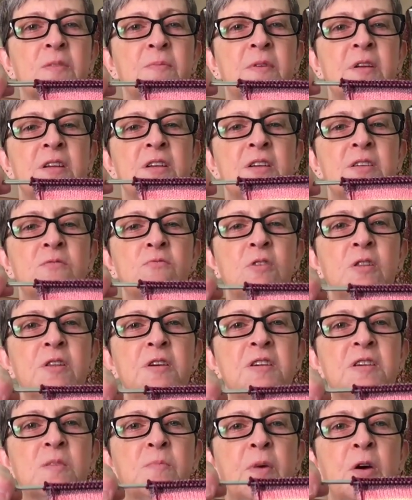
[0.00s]
but it just really
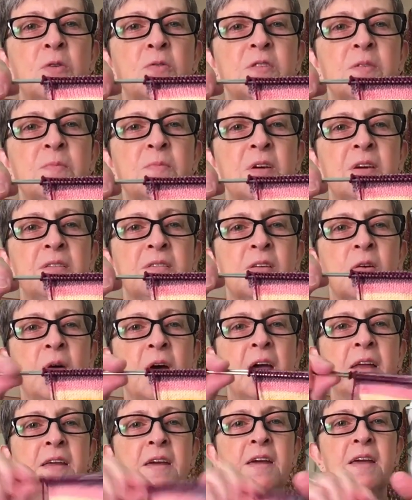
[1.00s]
spoke to me, so I
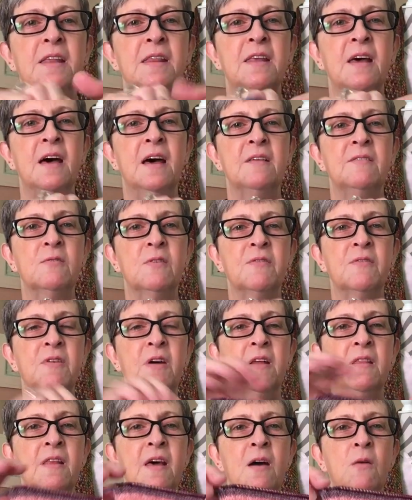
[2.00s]
had to get that. So I've
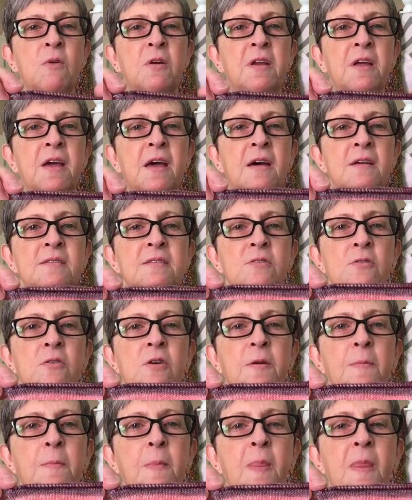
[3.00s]
got that one cast
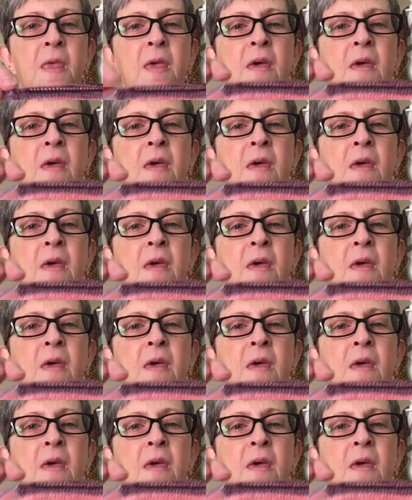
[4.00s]
on.